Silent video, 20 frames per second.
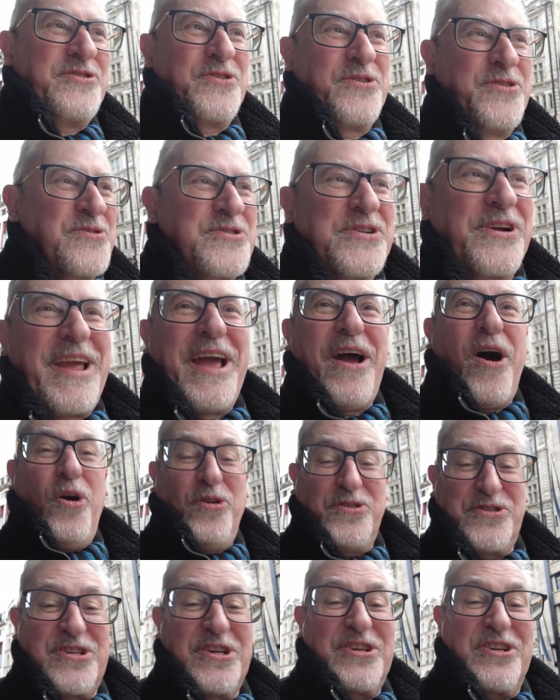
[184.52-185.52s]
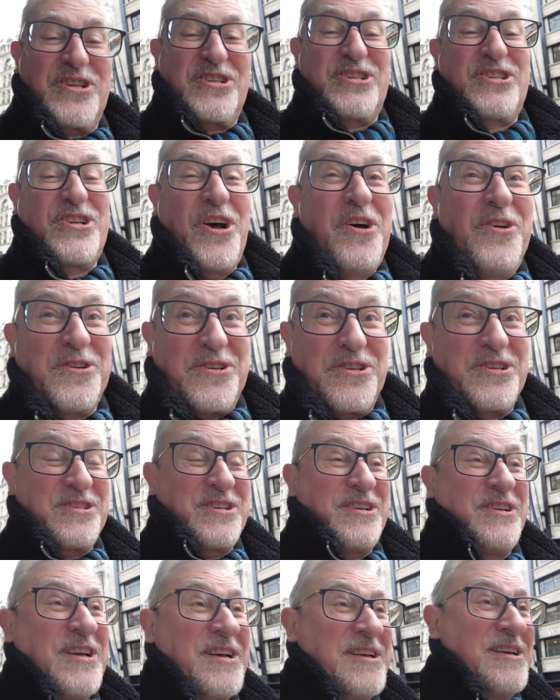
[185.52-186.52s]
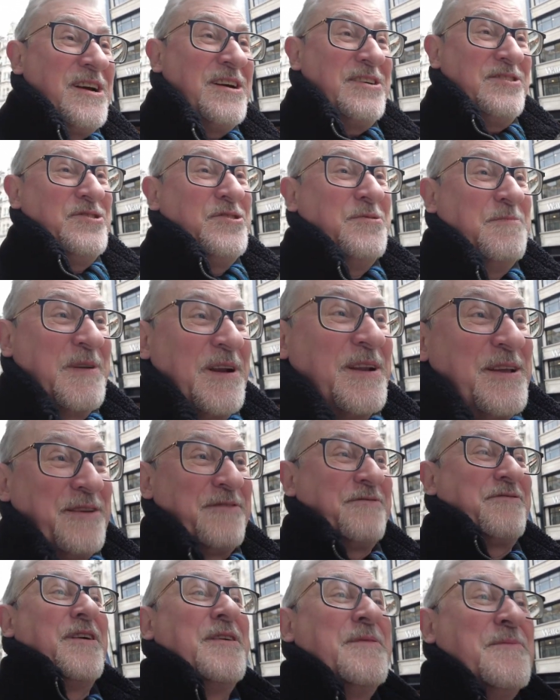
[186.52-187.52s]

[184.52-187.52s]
You can also get Odds and Sods, I do believe.